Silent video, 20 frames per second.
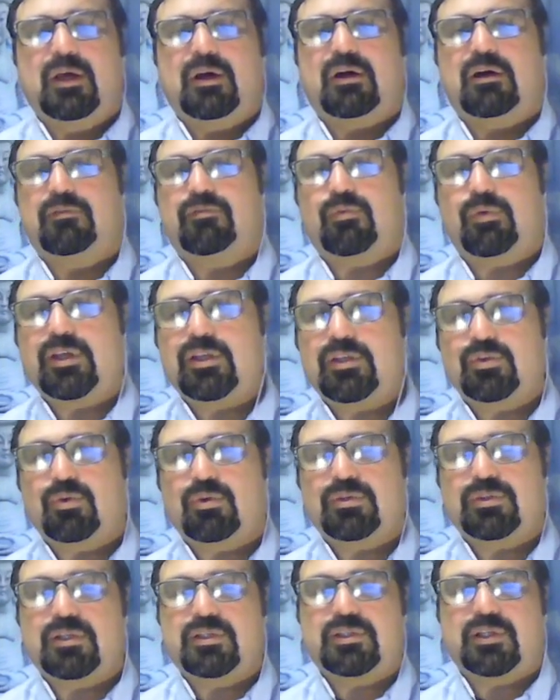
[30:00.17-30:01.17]
of
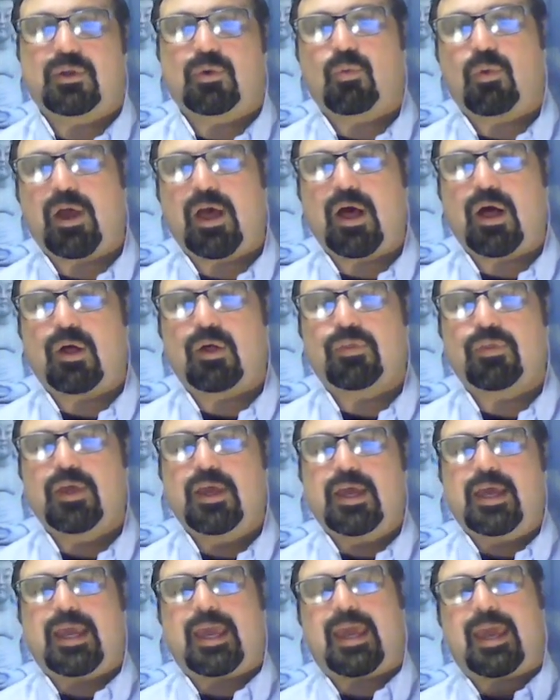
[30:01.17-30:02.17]
resources and wealth,
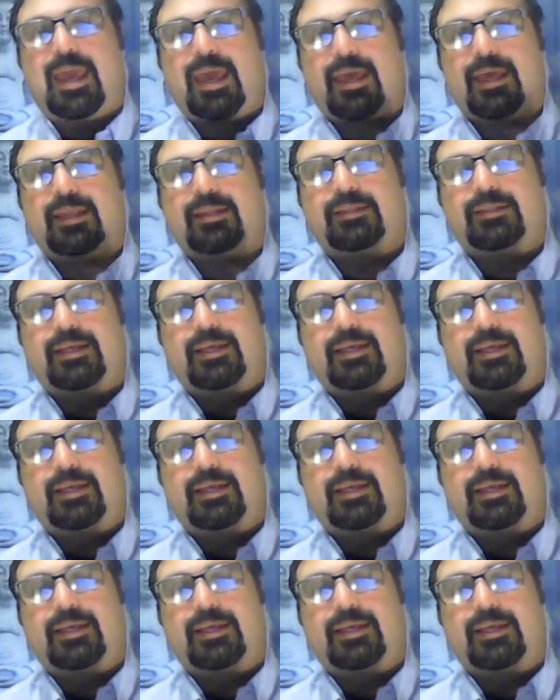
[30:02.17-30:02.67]
and